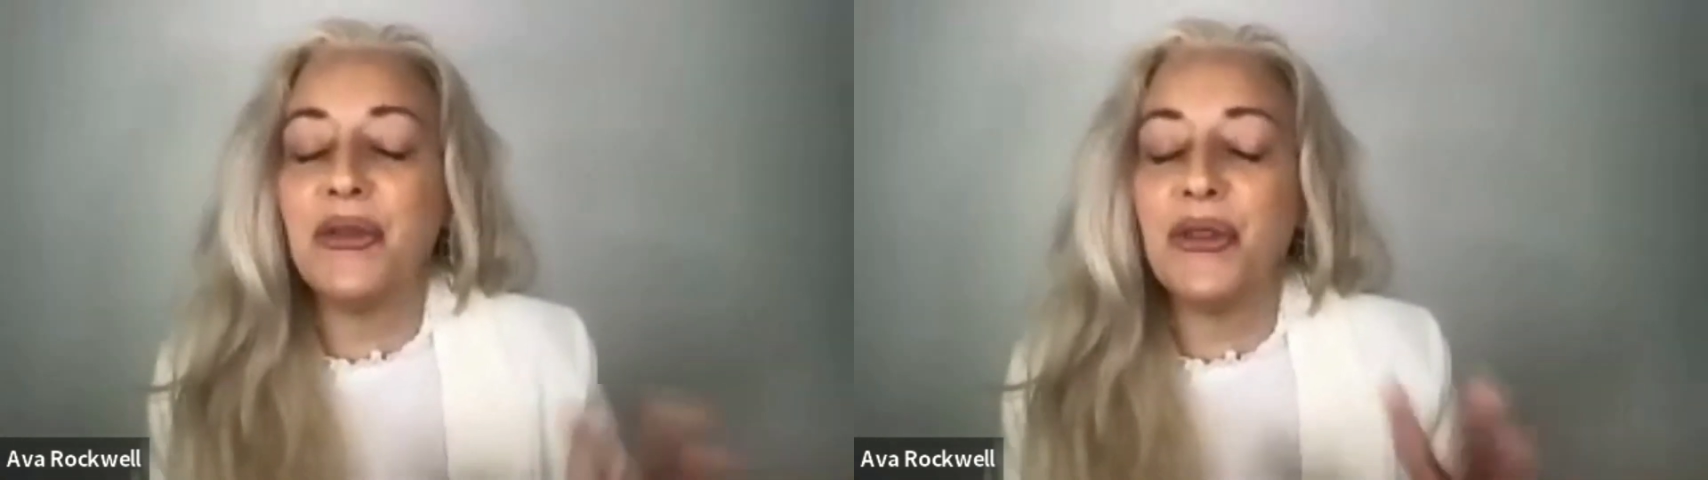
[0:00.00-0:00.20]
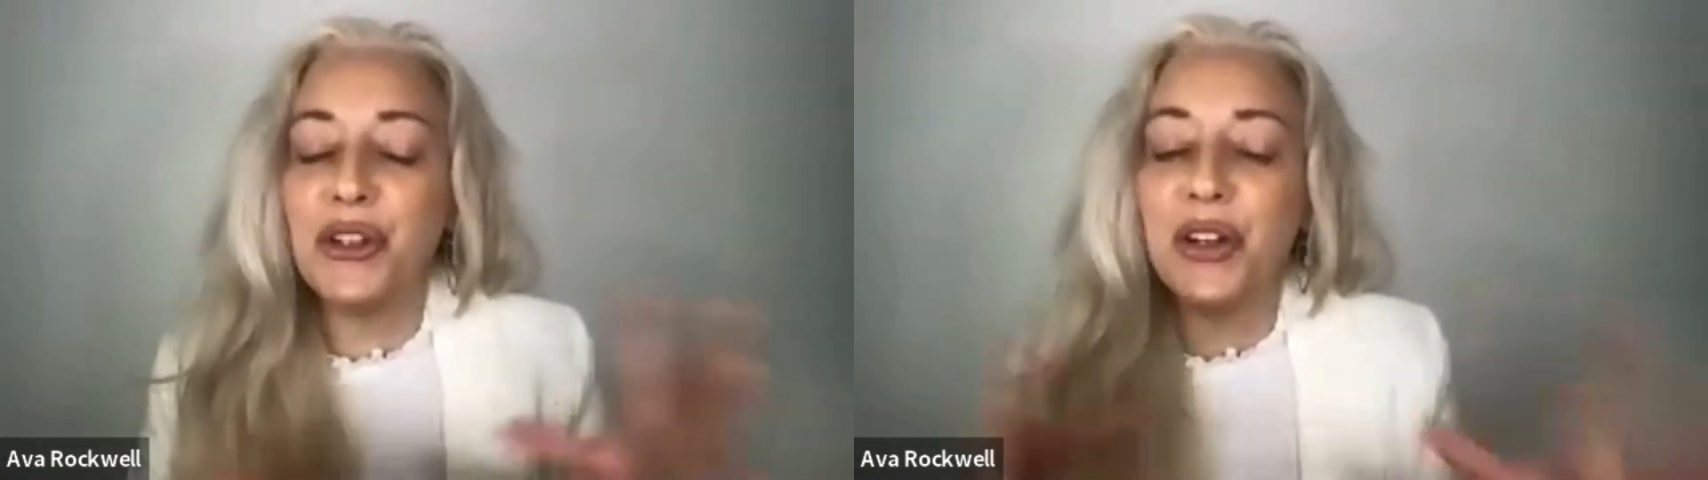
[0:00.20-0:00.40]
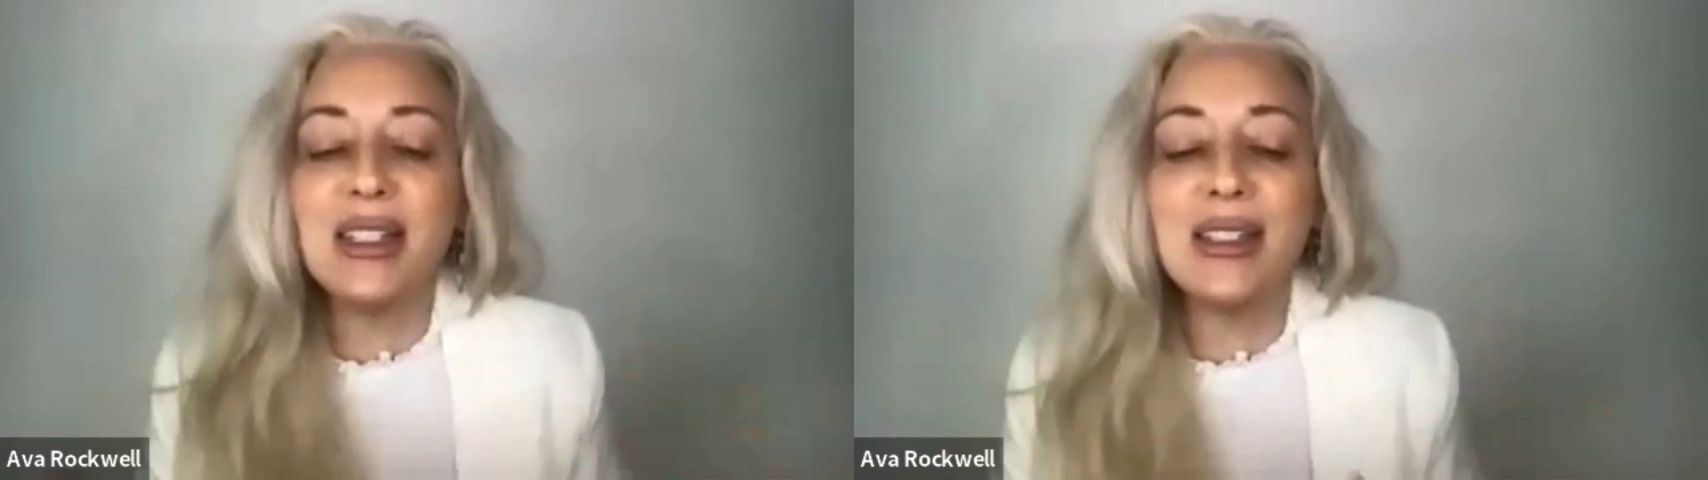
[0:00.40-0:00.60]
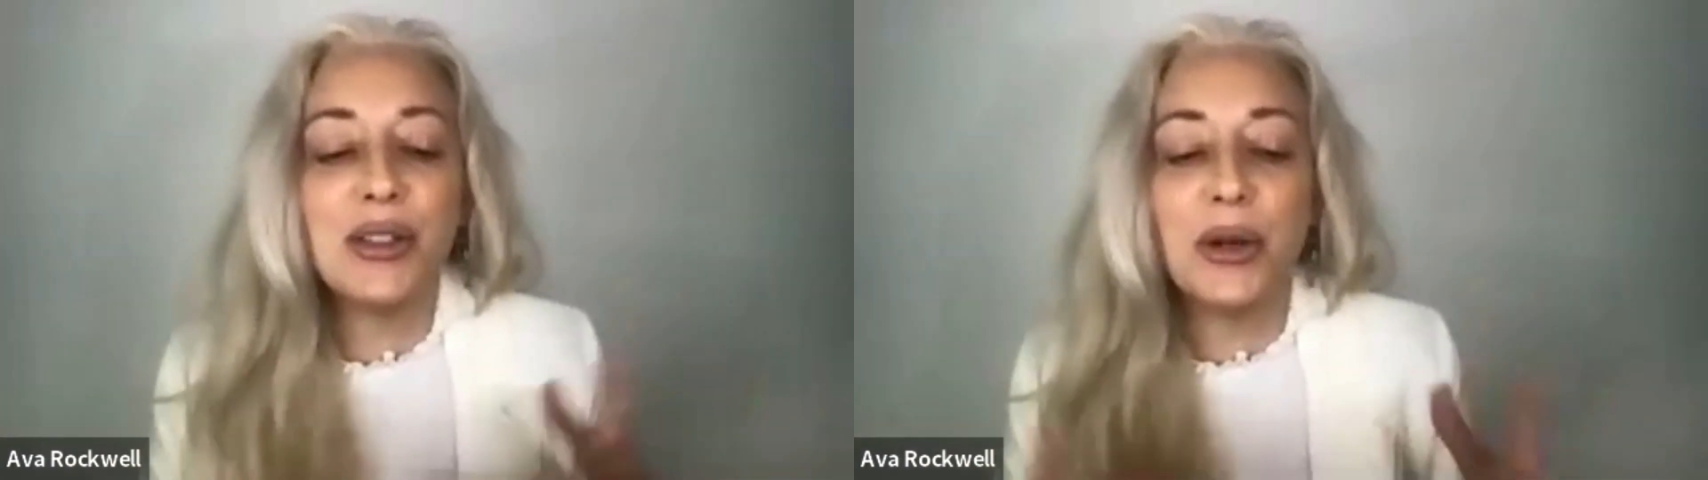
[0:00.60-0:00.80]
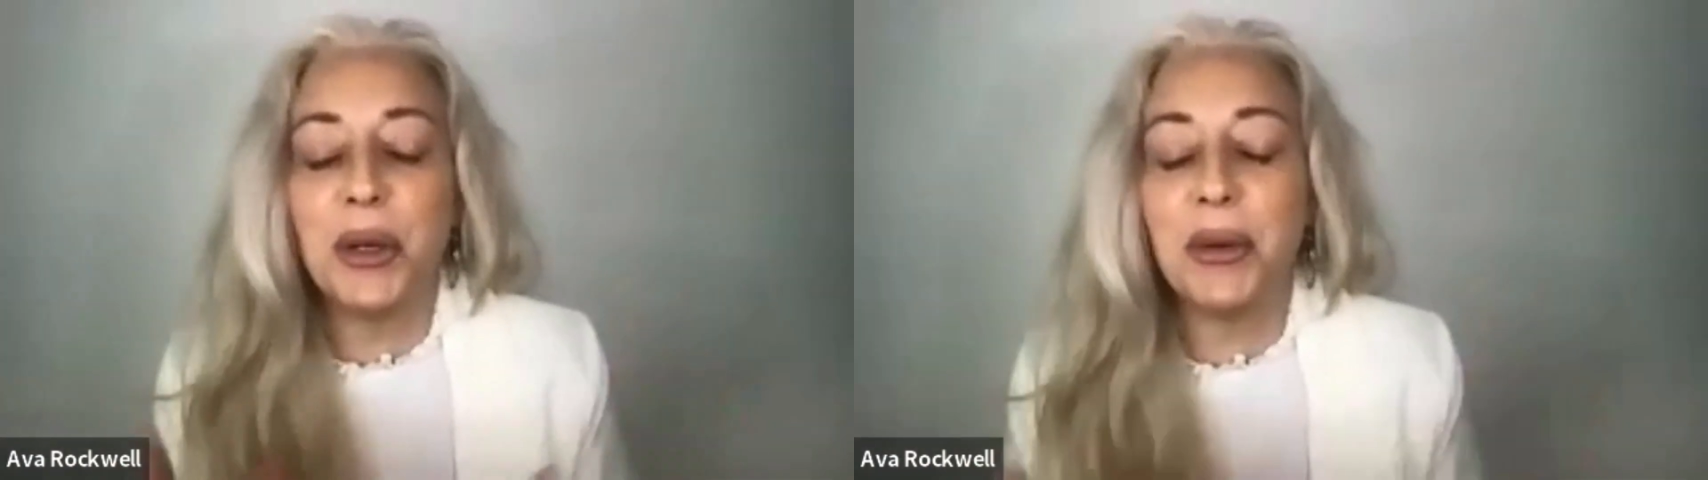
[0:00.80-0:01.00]
for you guys
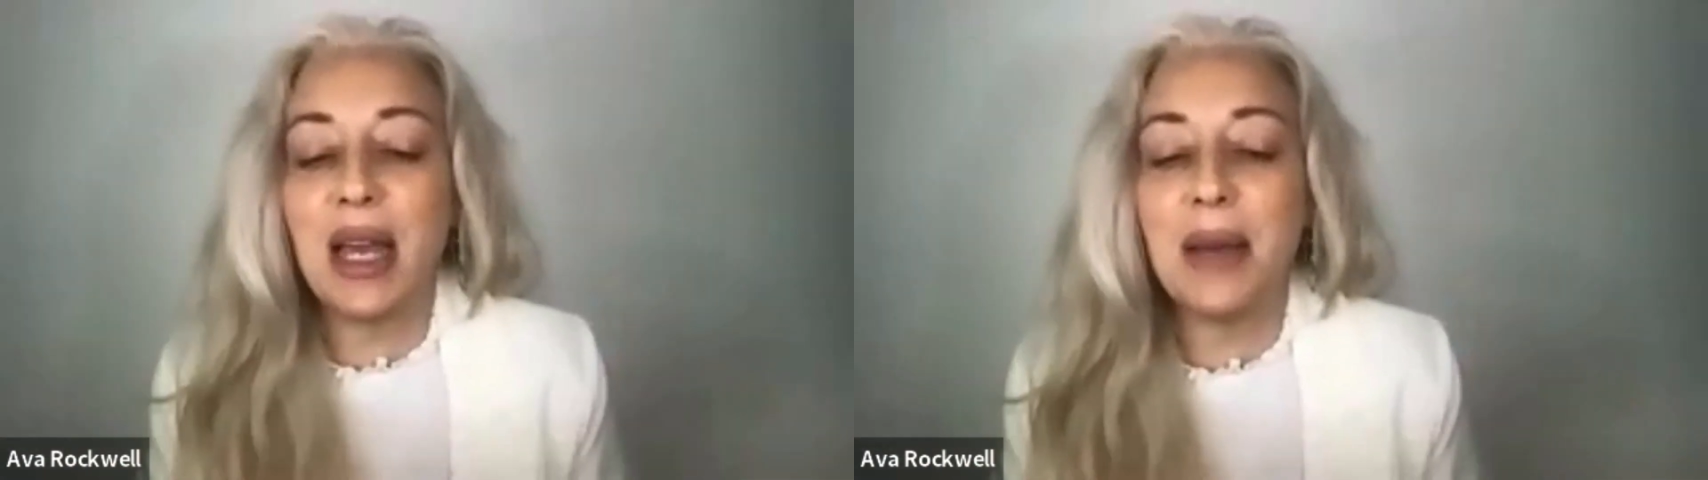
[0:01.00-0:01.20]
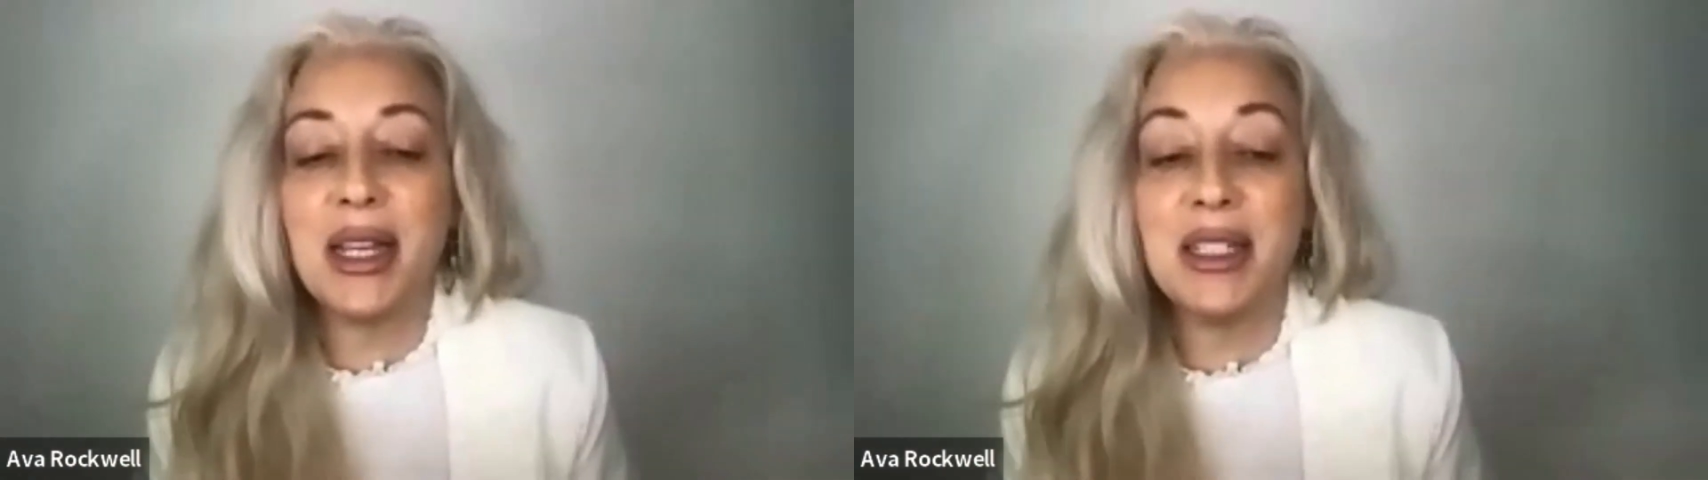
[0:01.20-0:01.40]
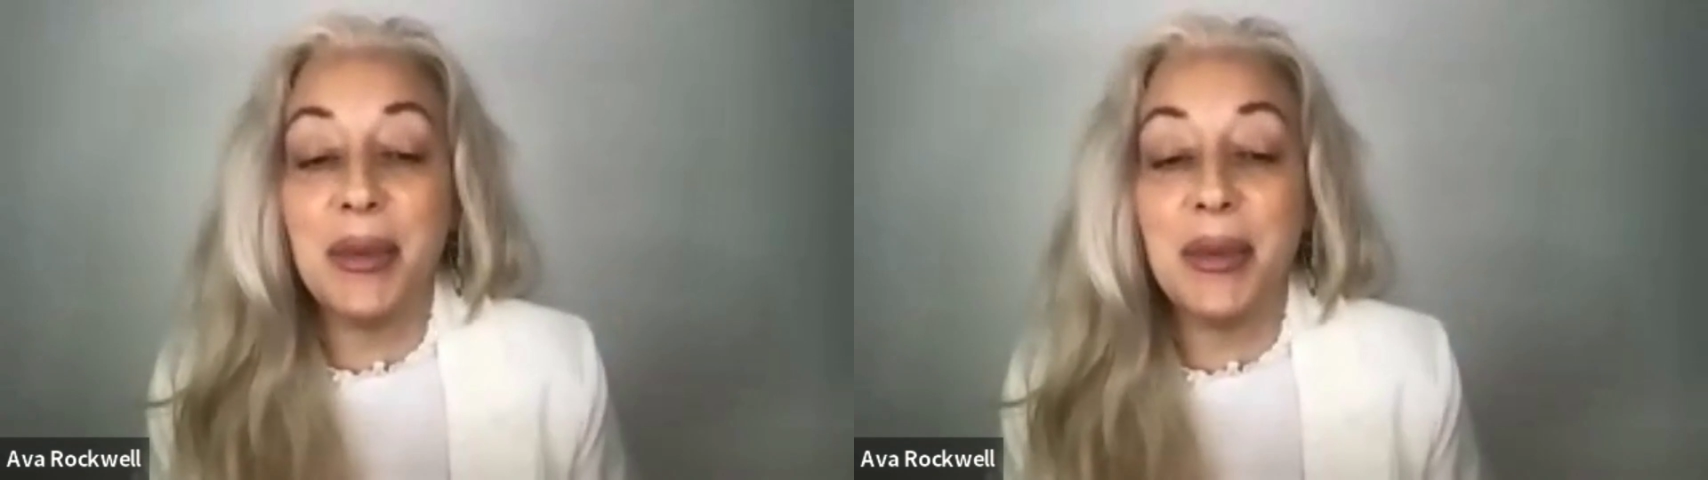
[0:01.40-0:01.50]
that don't know what that means,